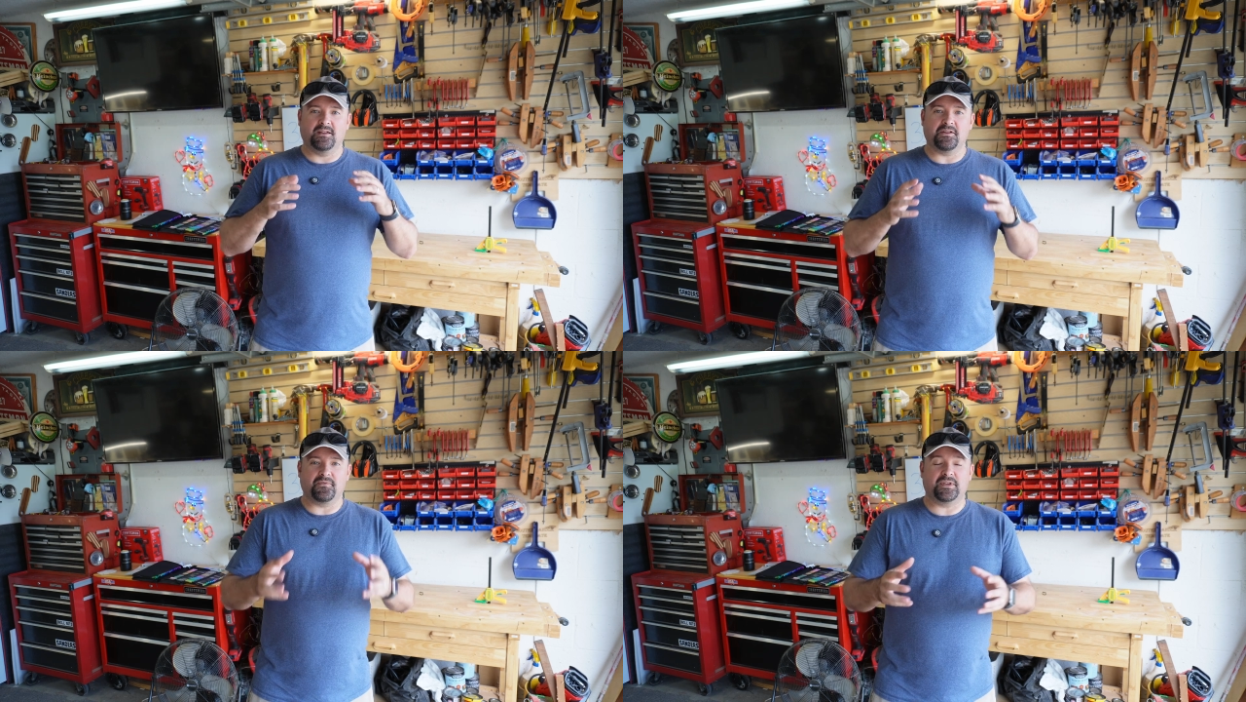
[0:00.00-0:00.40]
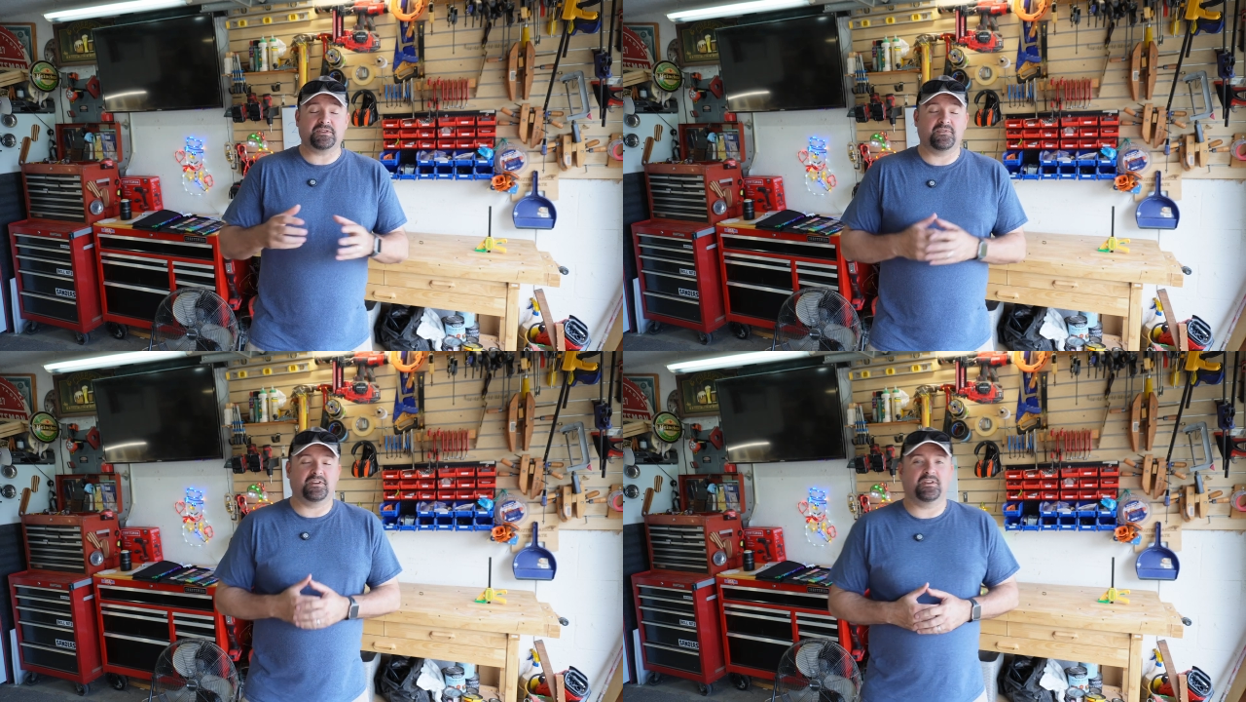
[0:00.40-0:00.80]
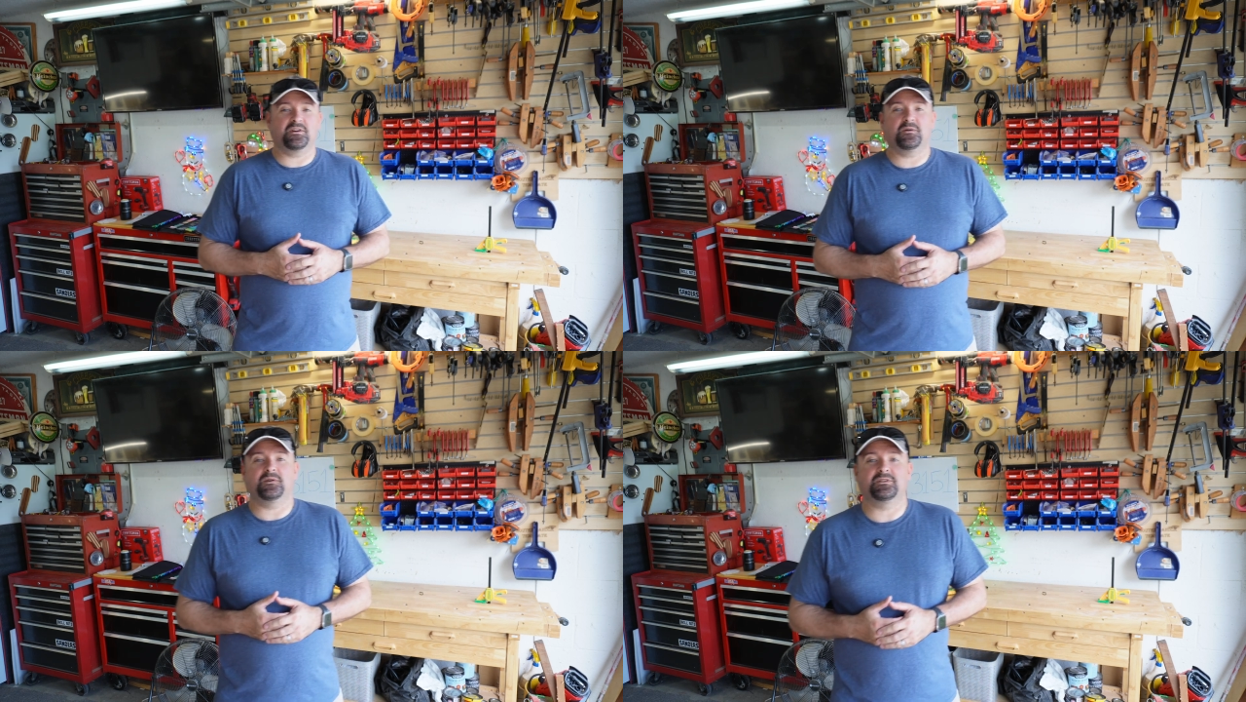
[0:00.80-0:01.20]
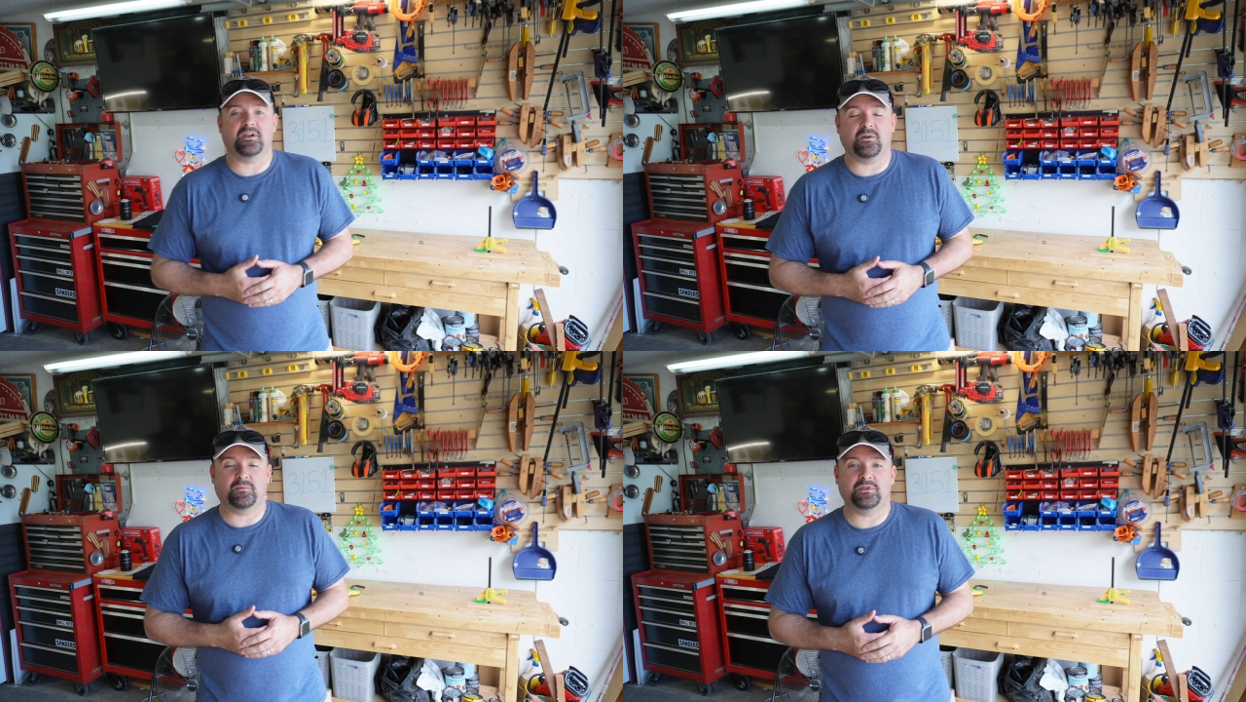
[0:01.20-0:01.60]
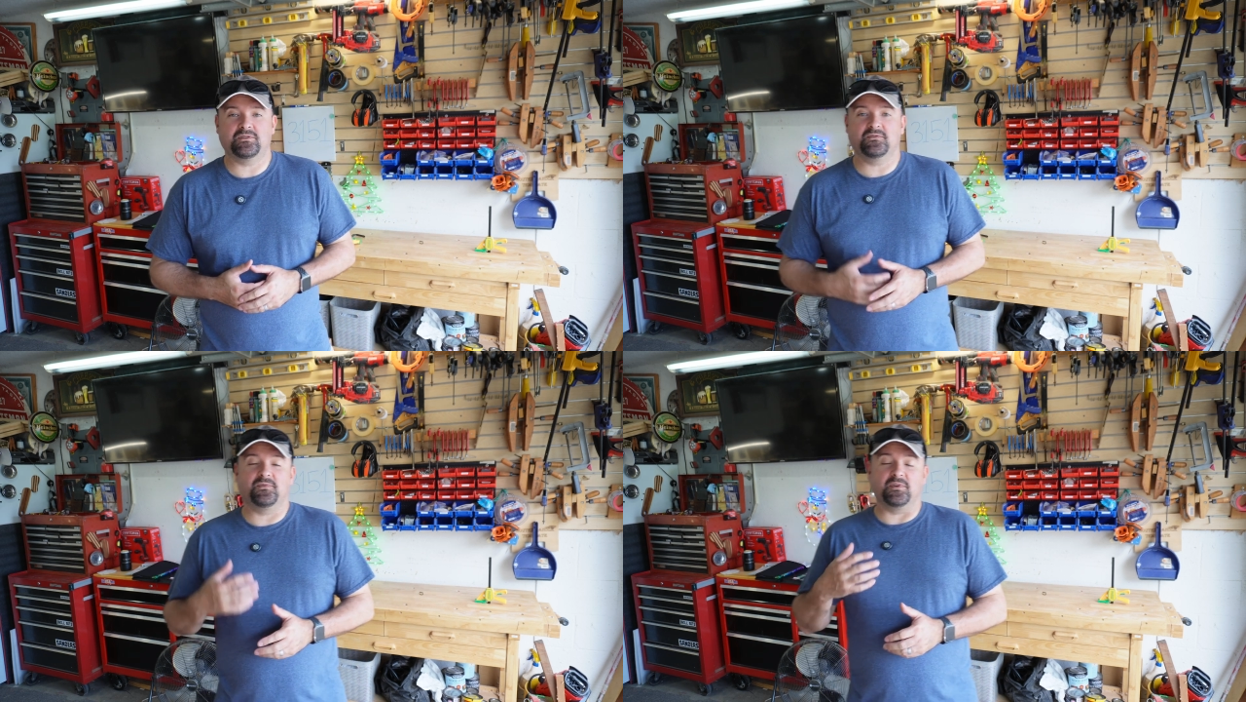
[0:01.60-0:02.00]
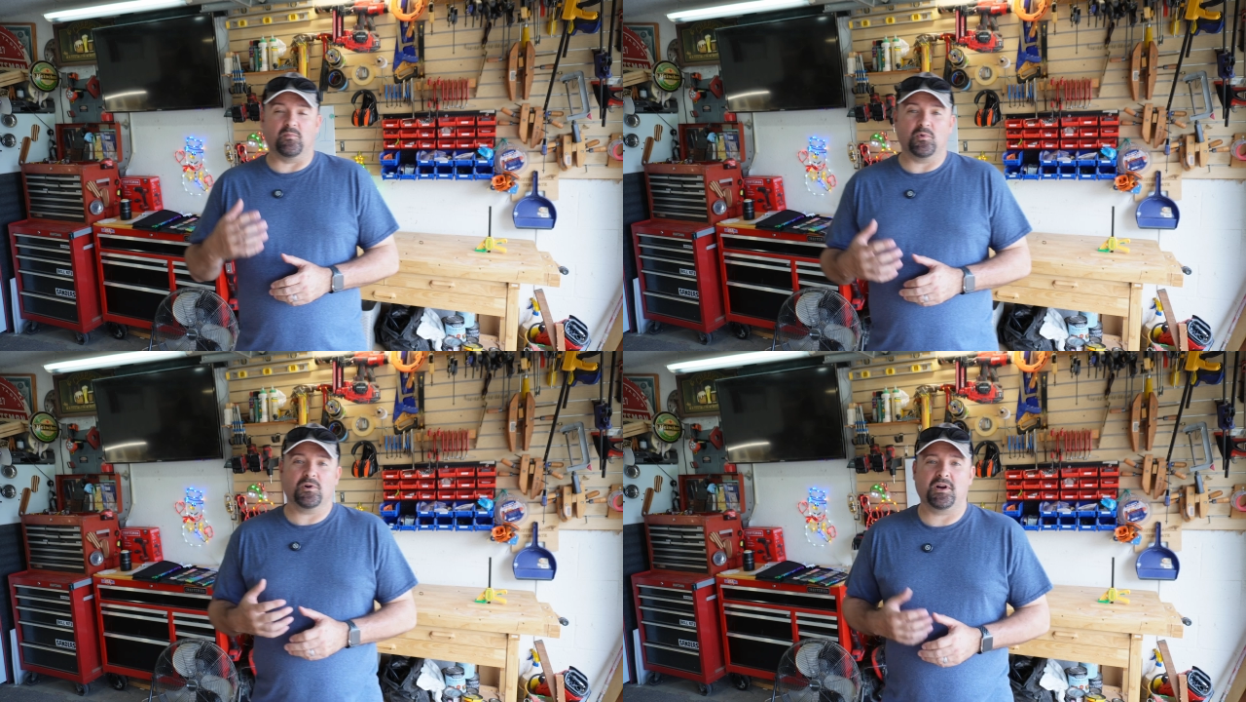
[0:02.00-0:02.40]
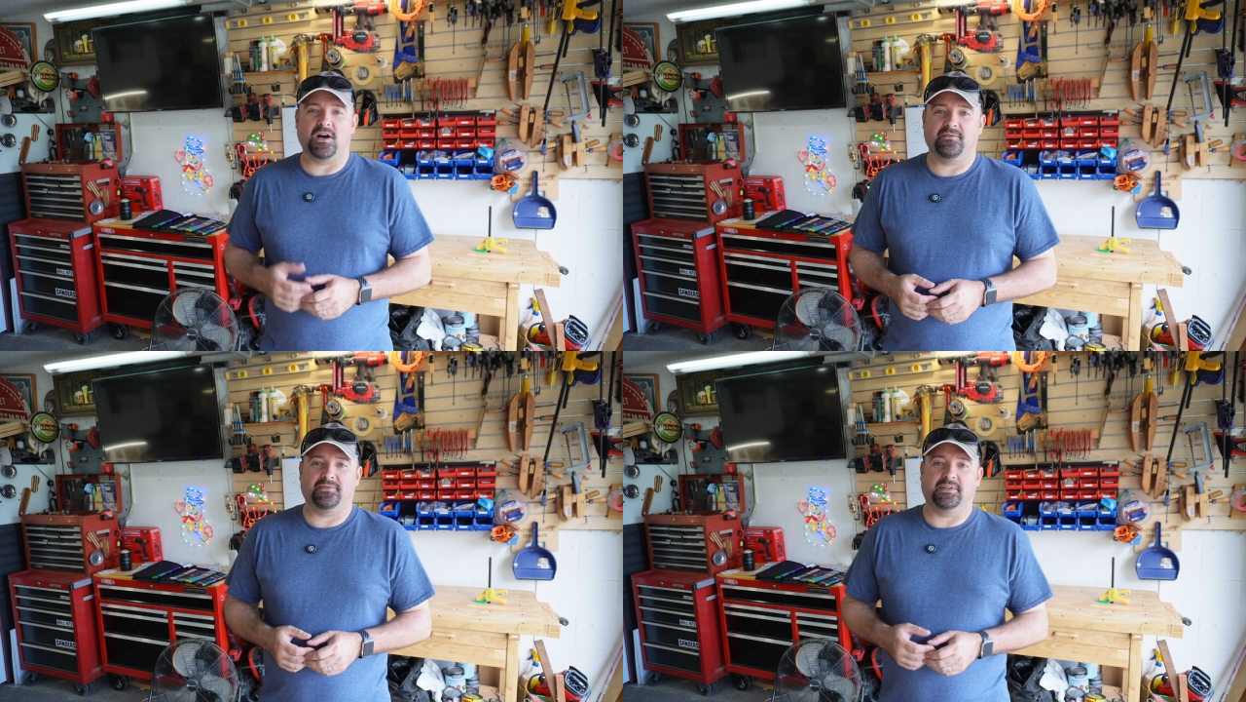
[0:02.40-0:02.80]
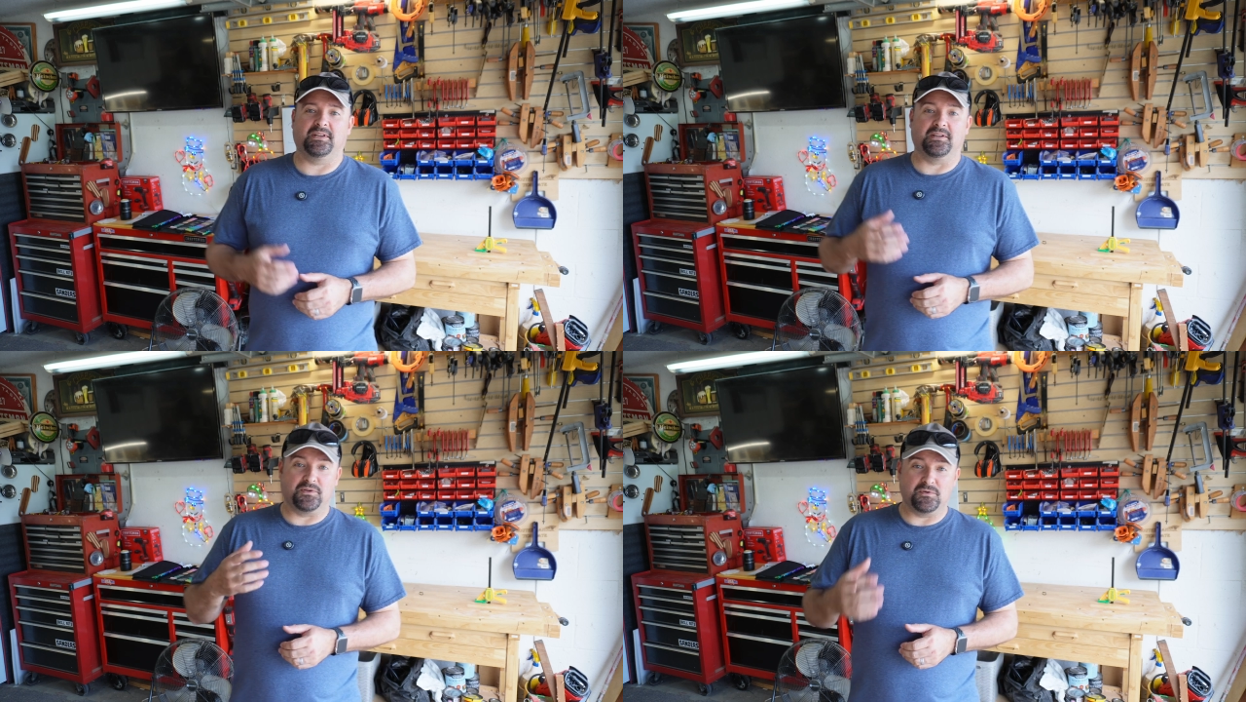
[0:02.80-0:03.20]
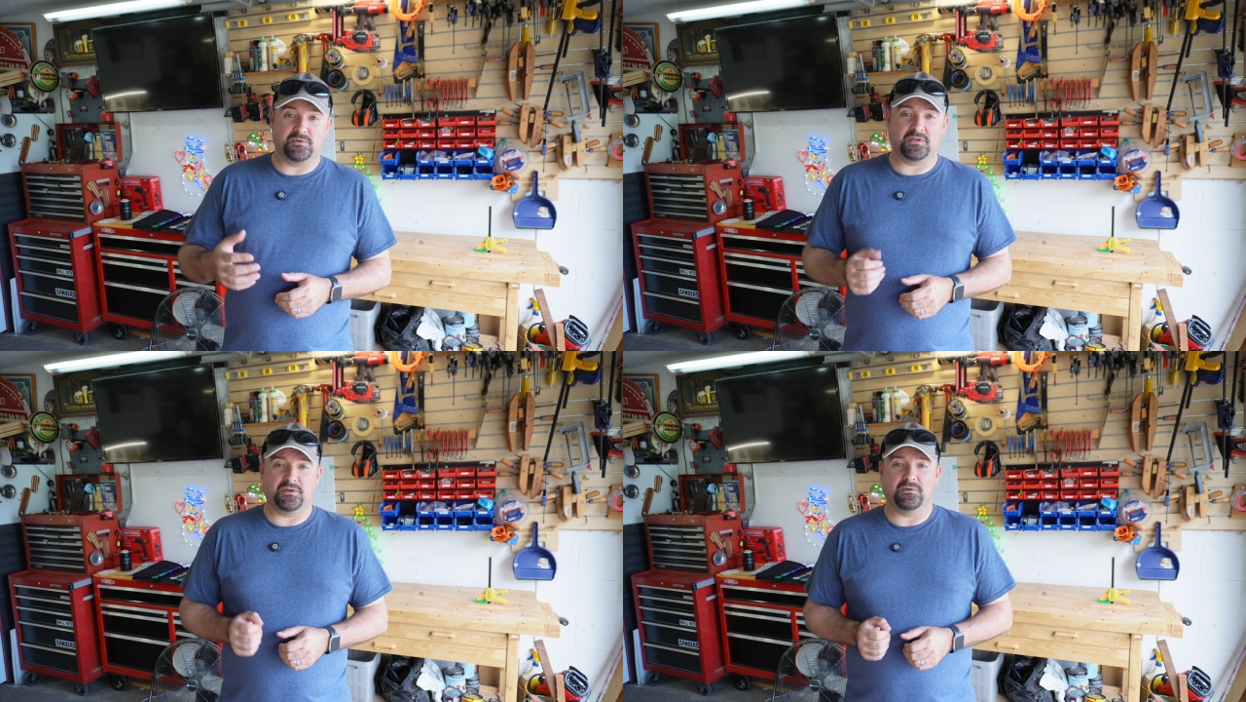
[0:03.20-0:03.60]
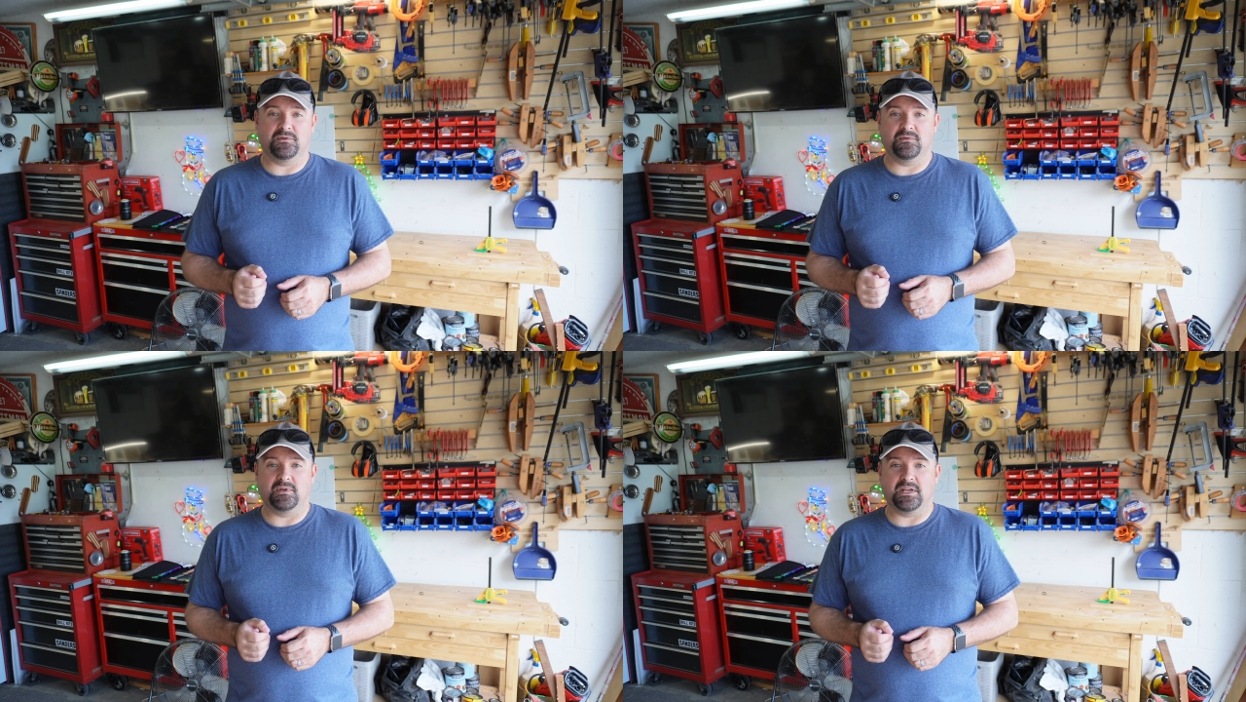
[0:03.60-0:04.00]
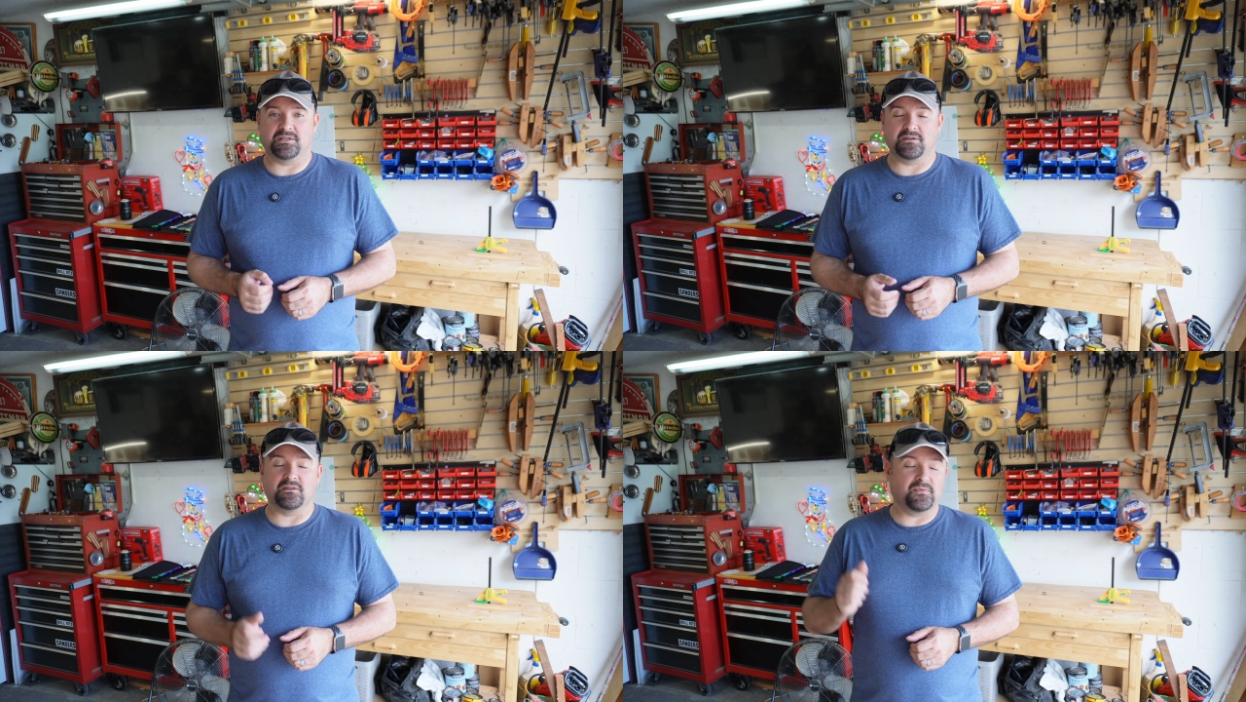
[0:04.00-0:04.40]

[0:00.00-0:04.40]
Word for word: If this video has helped you feel more confident in using your new laser,